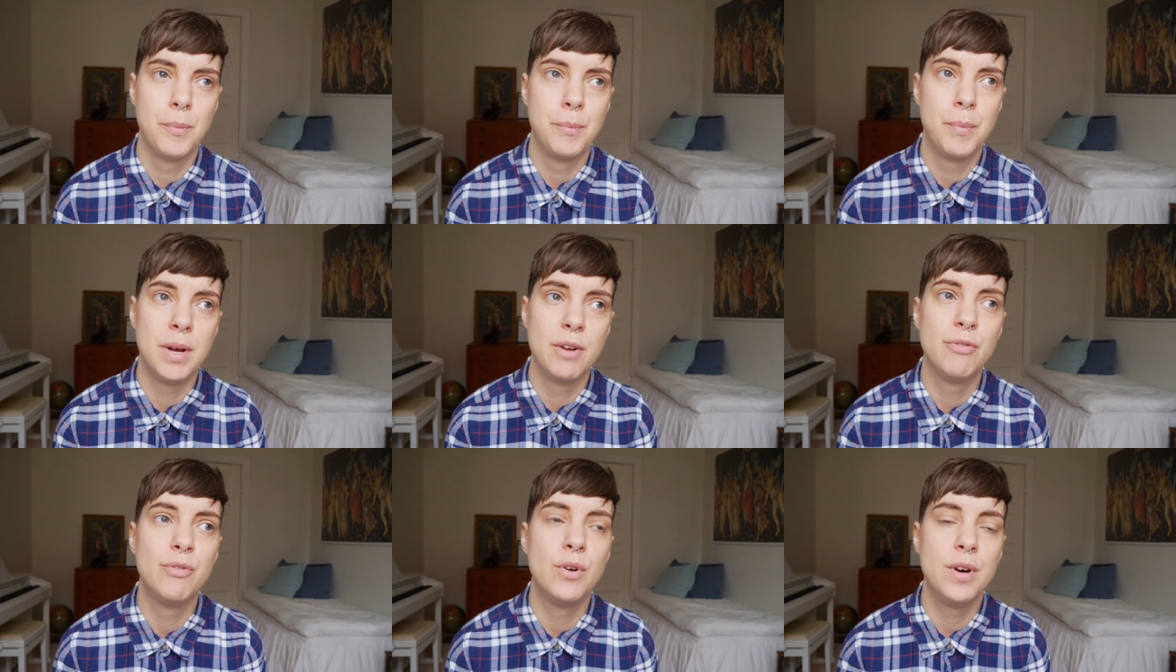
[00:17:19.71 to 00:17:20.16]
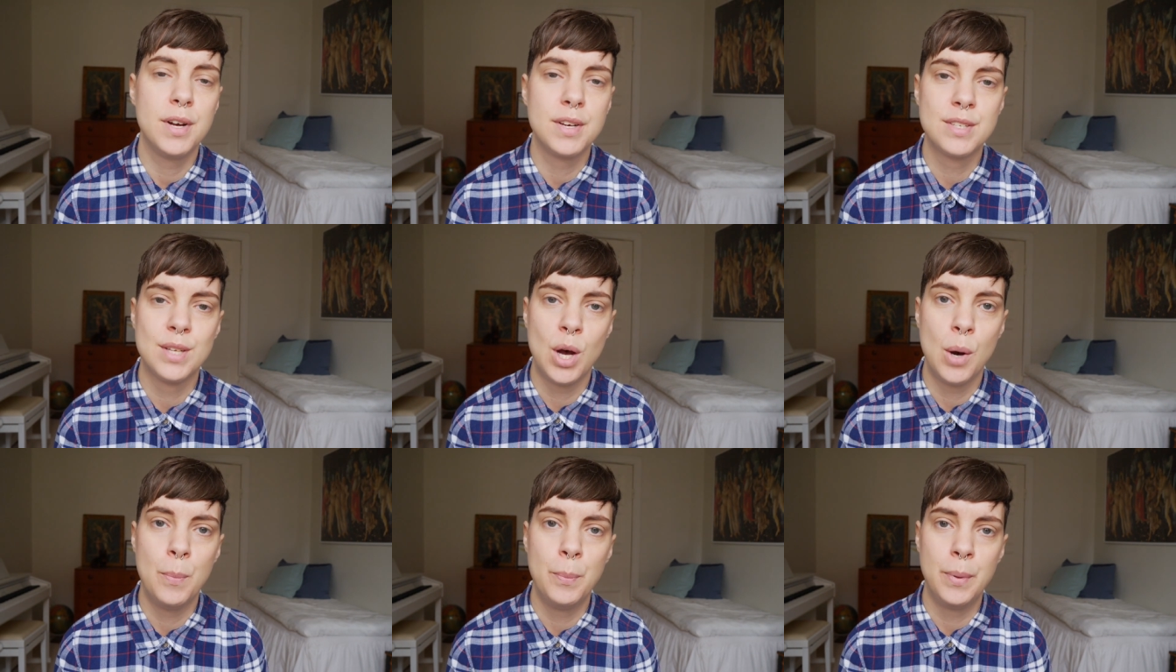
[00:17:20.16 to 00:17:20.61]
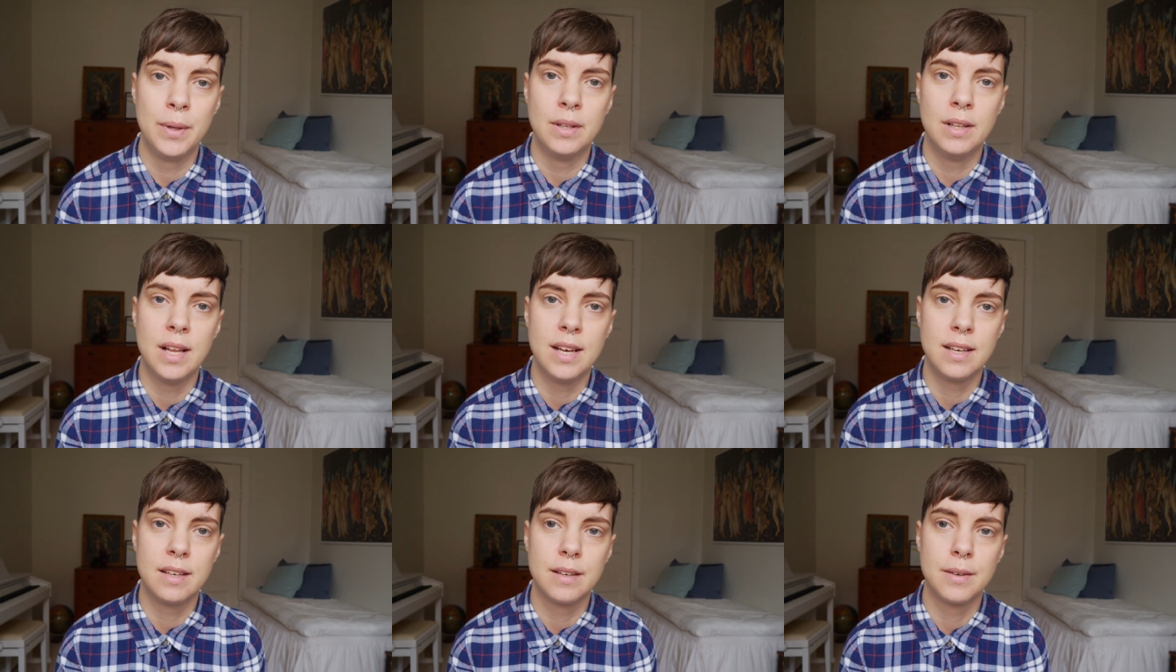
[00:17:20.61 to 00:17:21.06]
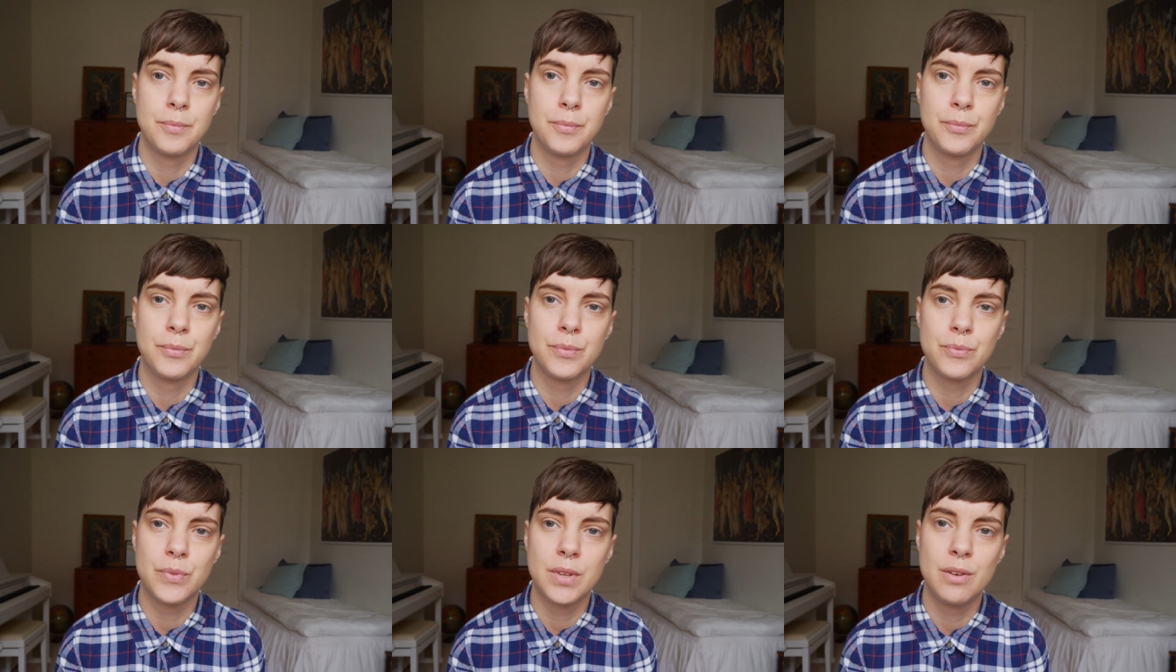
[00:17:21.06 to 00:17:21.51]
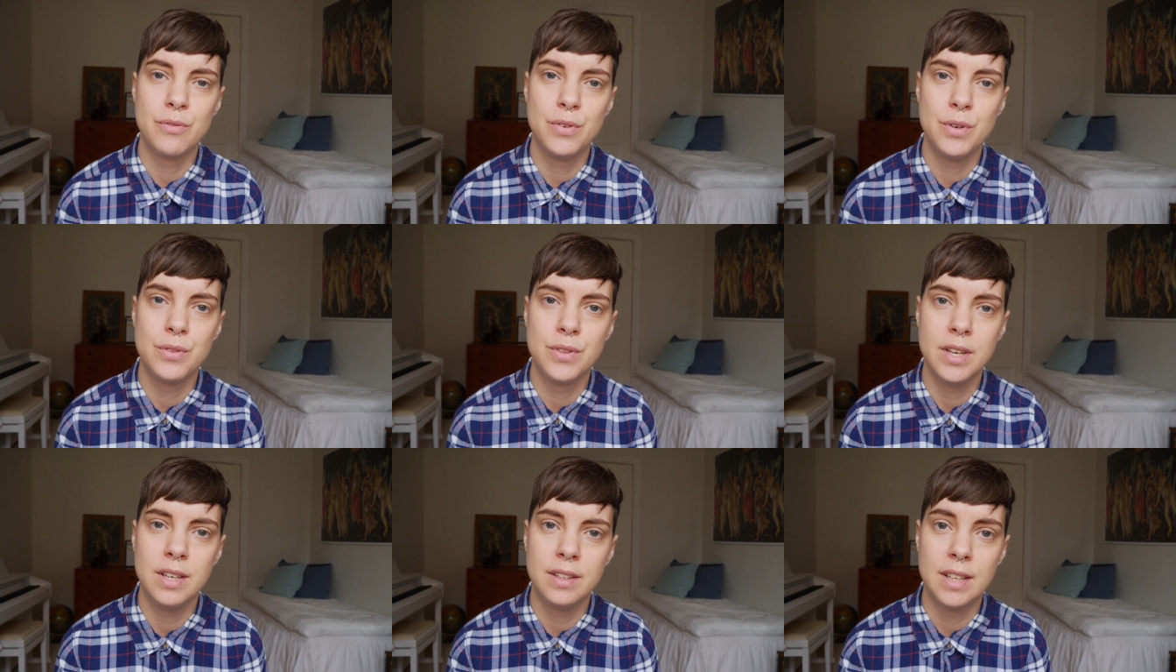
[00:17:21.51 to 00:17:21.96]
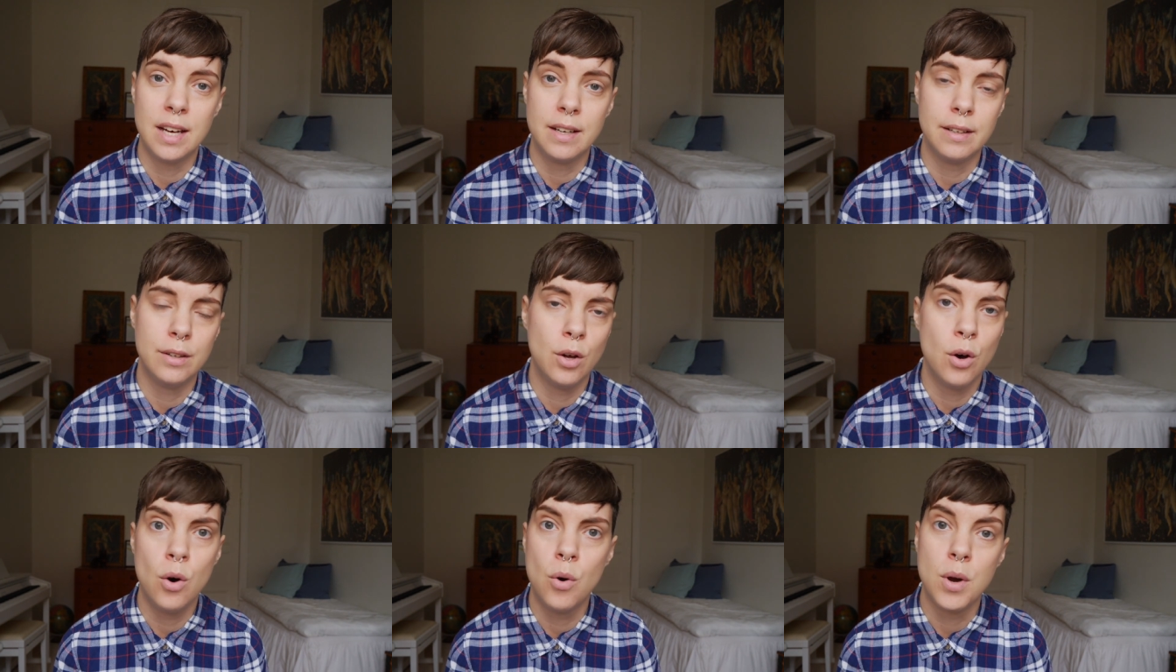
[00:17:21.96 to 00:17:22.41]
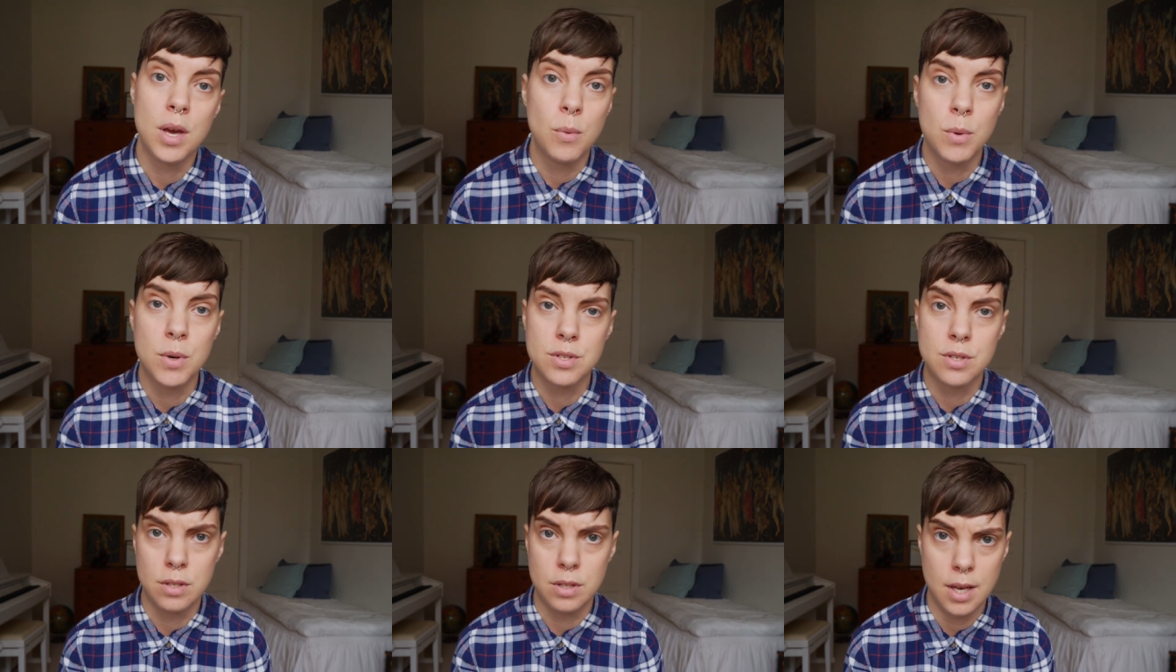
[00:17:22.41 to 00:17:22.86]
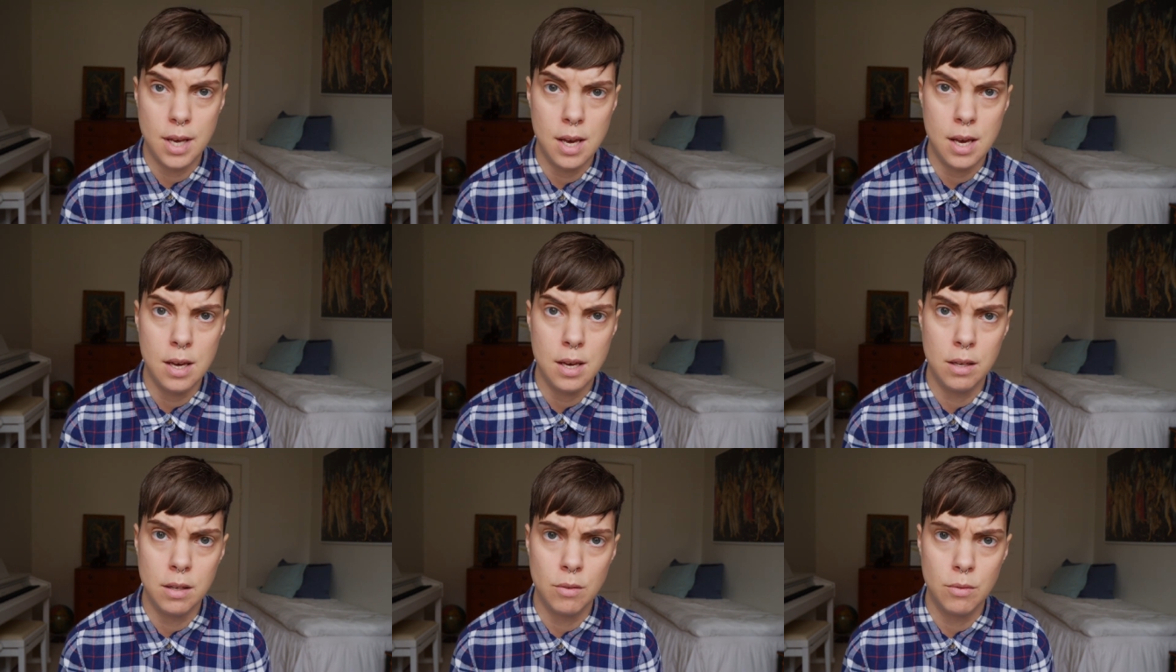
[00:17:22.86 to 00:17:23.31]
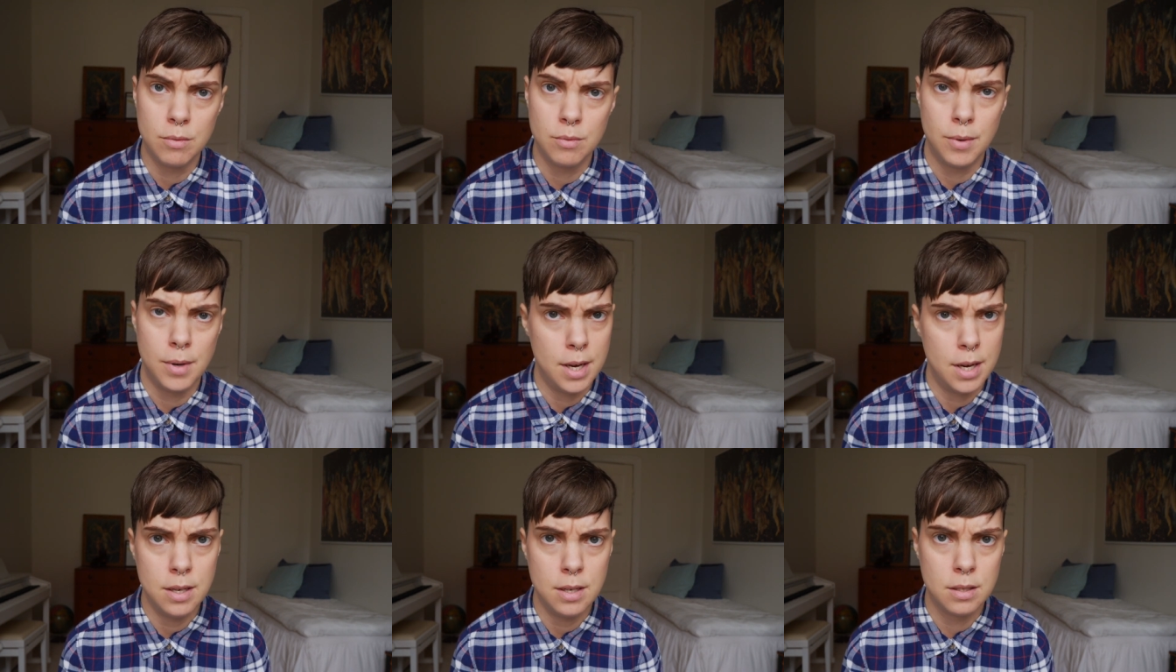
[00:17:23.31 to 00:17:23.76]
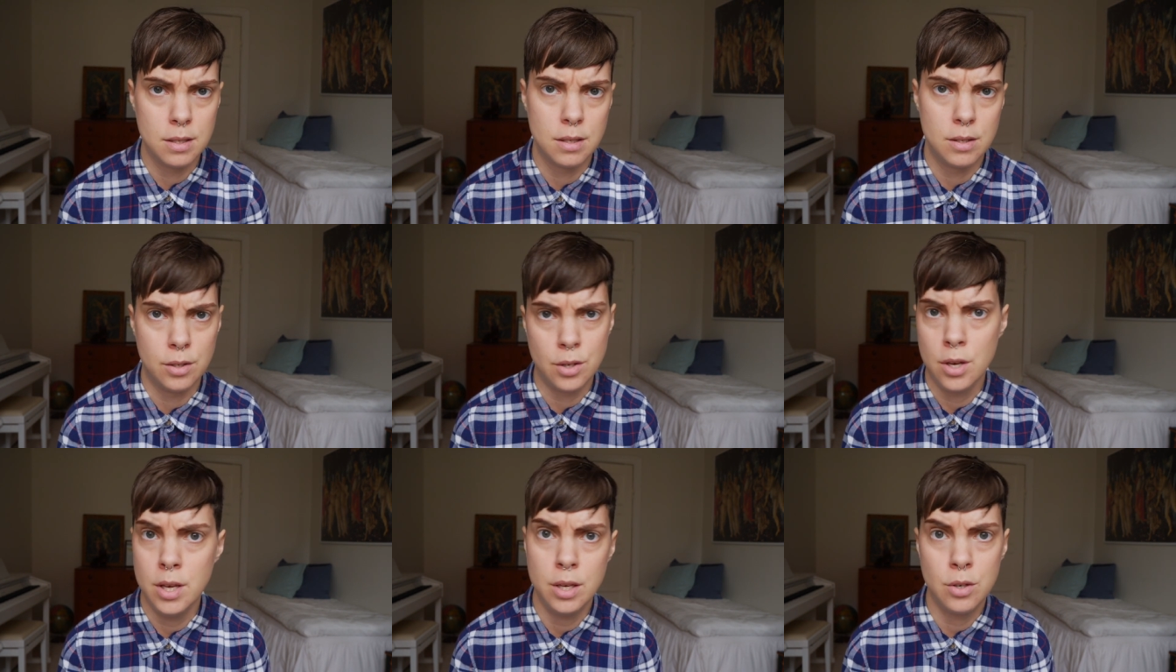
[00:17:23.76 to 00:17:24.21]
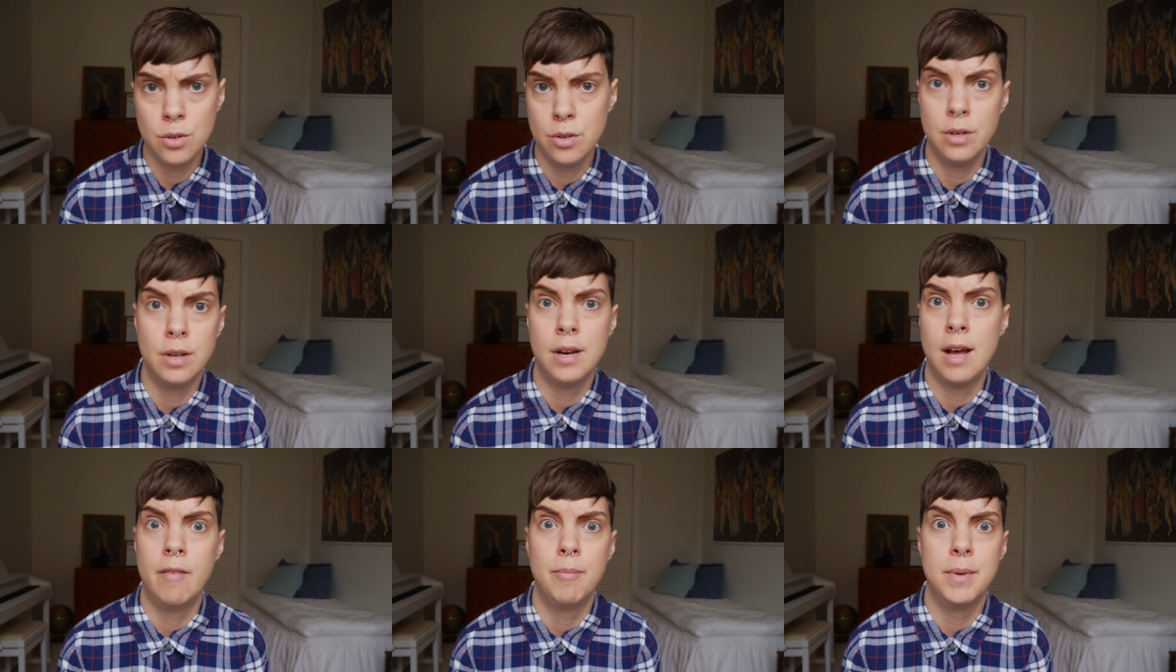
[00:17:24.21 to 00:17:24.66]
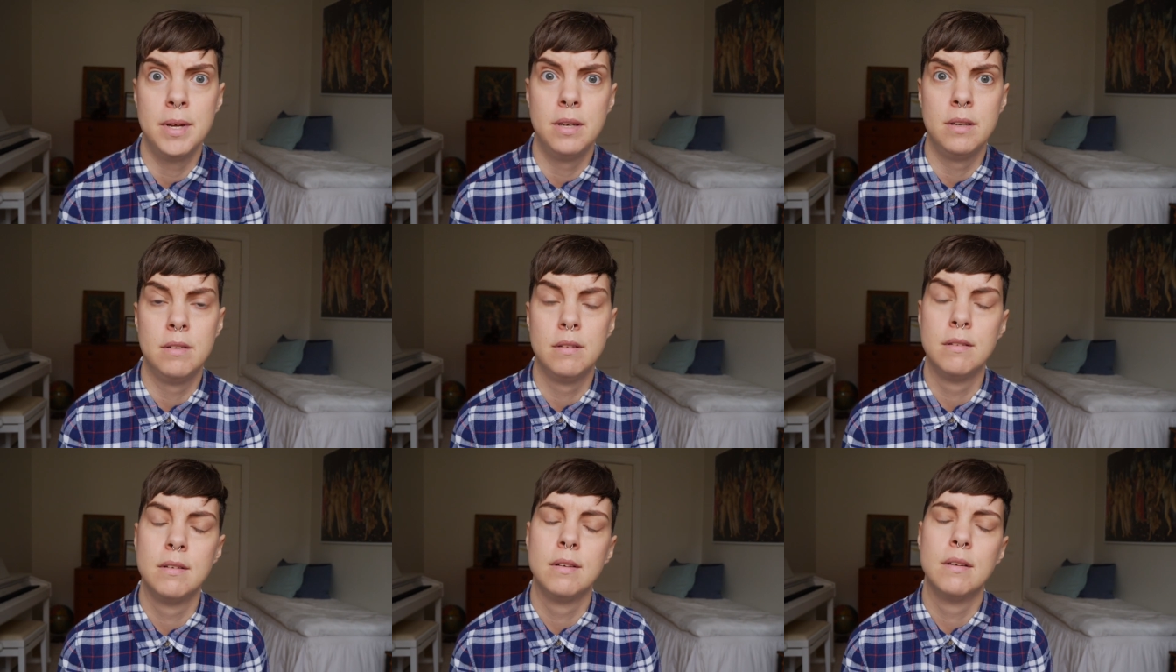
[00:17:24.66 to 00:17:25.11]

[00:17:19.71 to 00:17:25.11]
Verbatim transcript: but for example, like if you think that no, he wasn't gay, right? He couldn't have been.